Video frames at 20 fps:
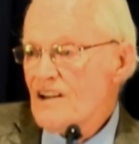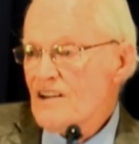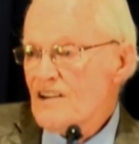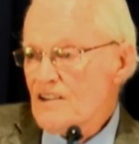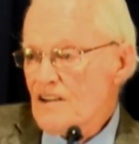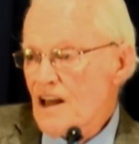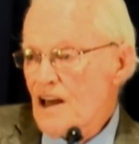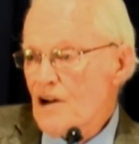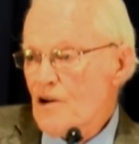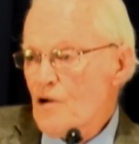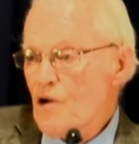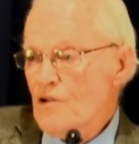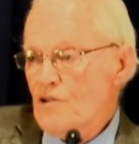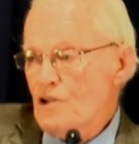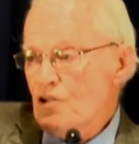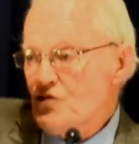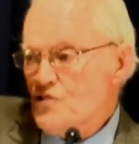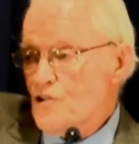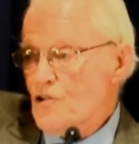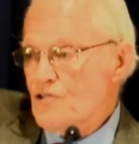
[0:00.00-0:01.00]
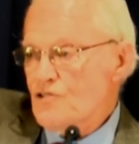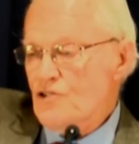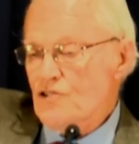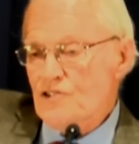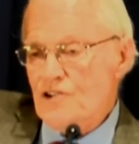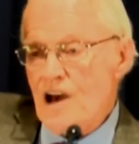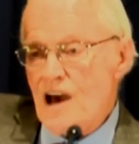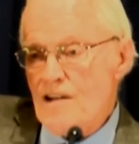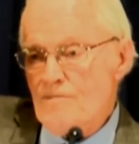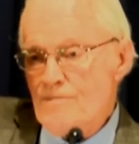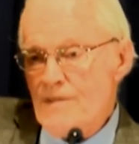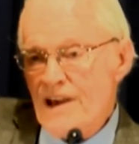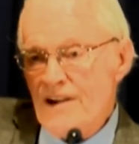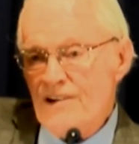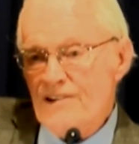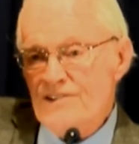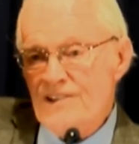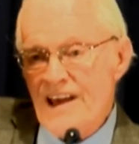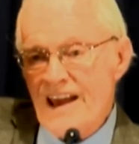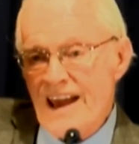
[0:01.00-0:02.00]
Later on, the churches got
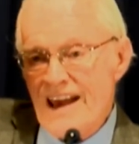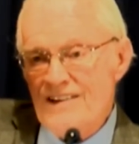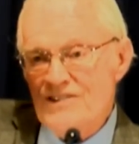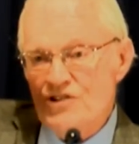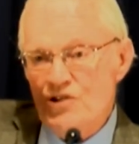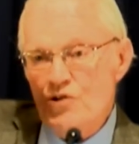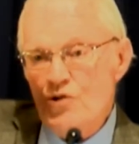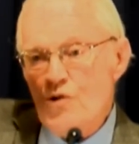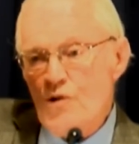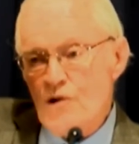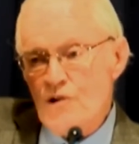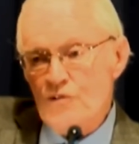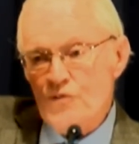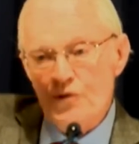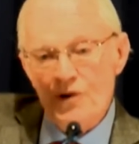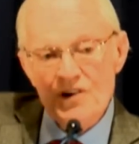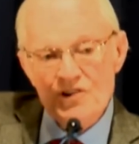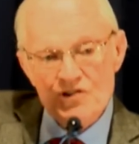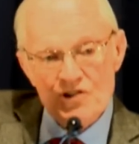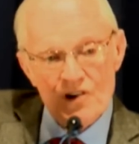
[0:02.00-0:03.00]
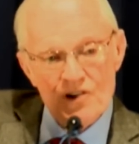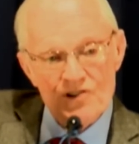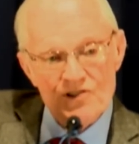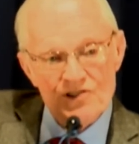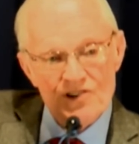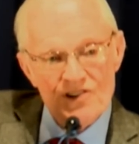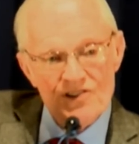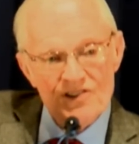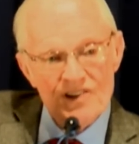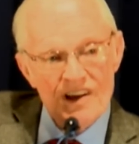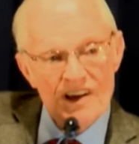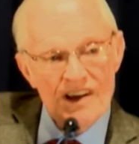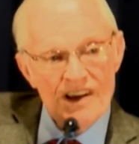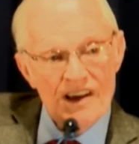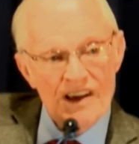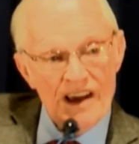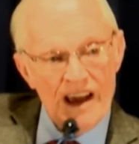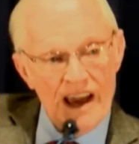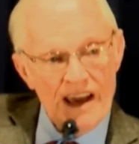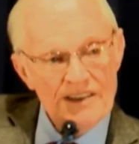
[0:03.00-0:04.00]
bigger. They had two or three churches,
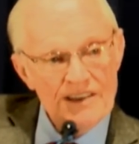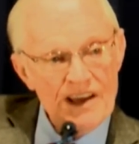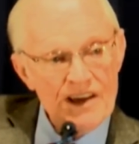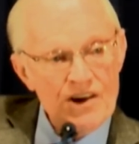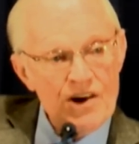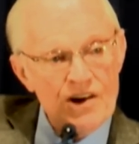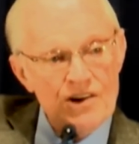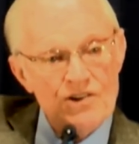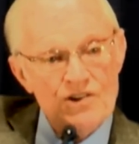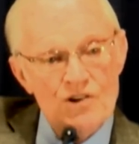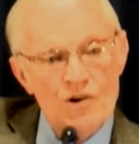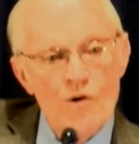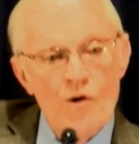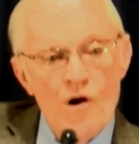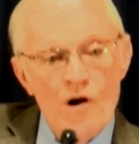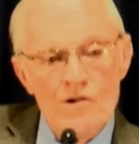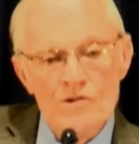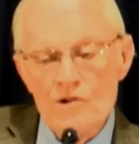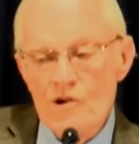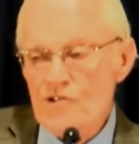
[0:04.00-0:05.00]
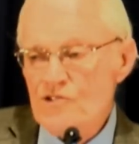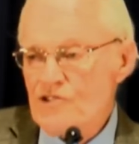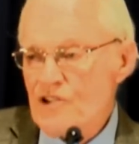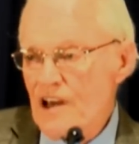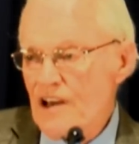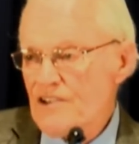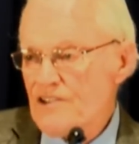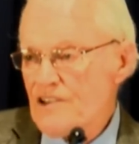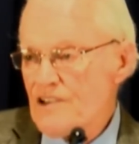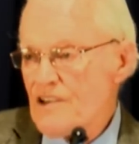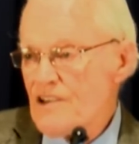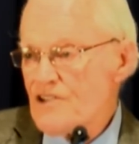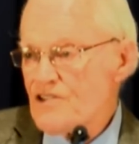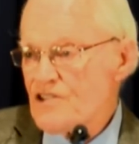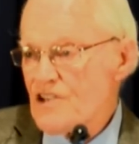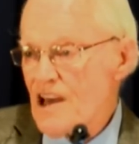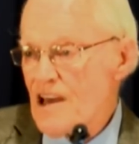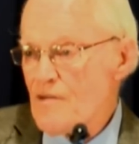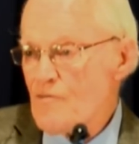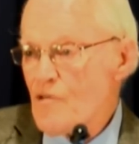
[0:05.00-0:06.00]
and they couldn't do all those things in the
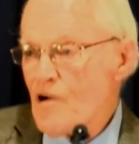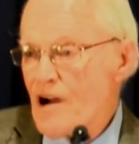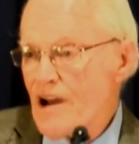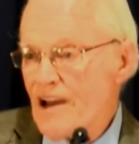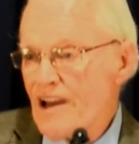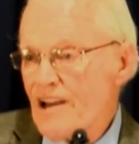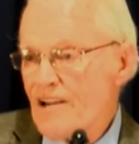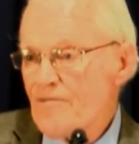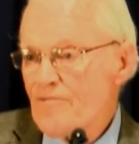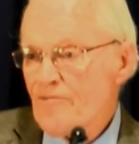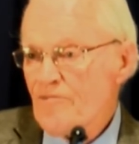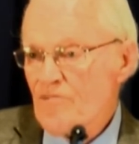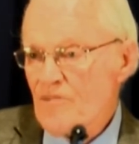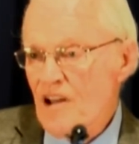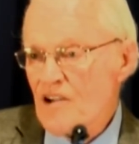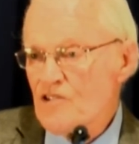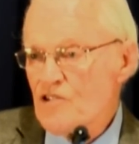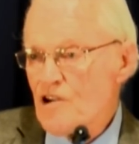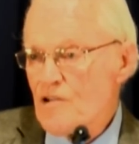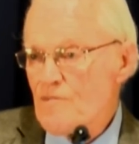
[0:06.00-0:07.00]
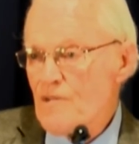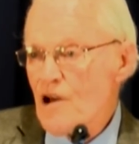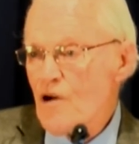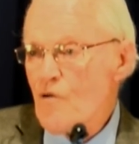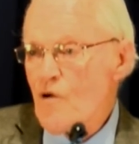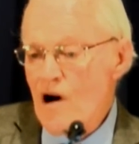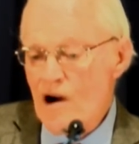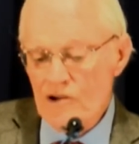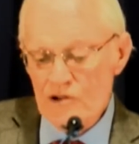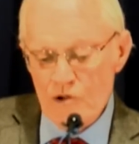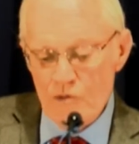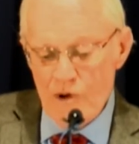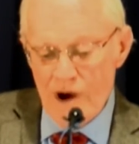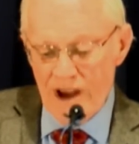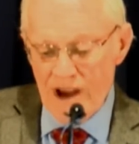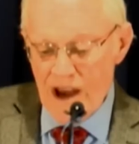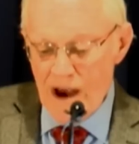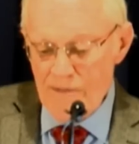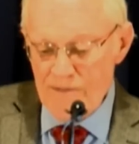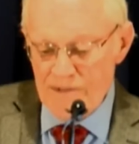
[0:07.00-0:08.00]
same way. It took me a while to
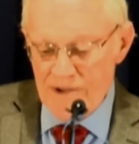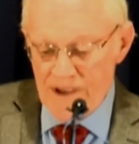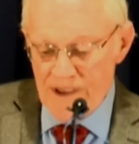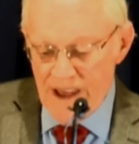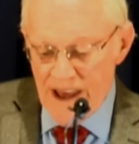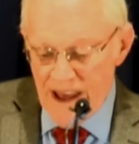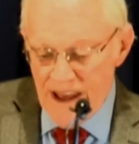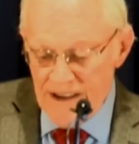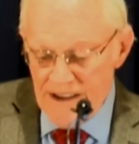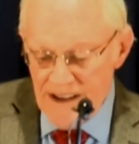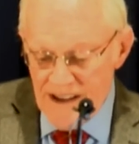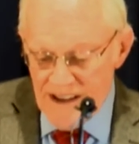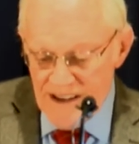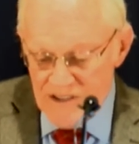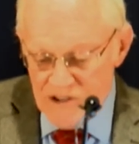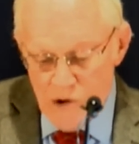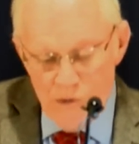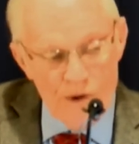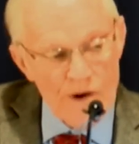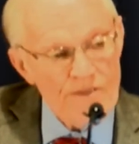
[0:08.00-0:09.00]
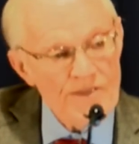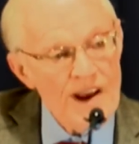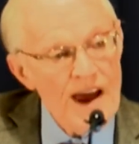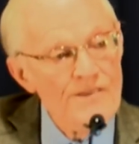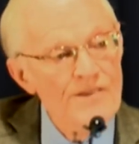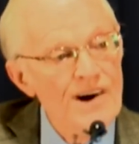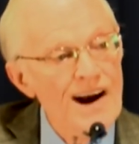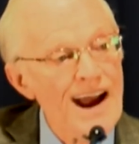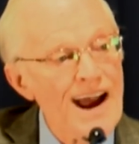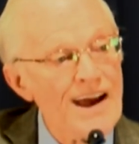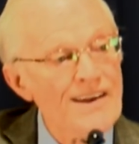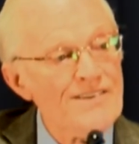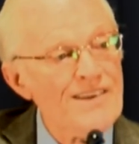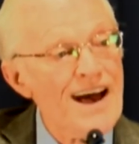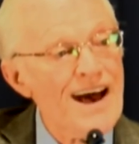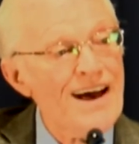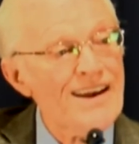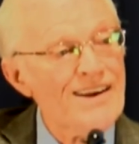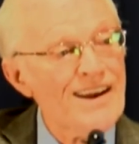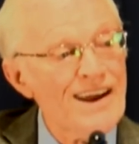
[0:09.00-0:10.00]
wake up to that. So we've never had
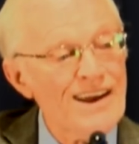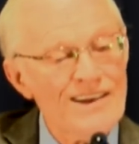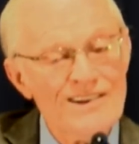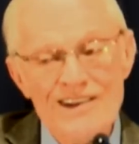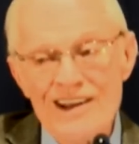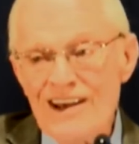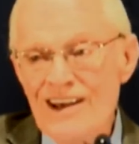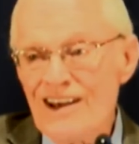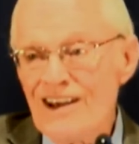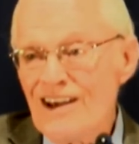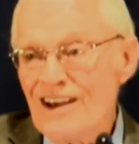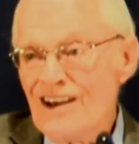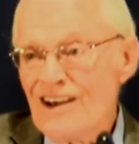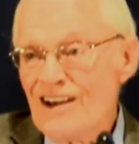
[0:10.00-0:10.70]
that in the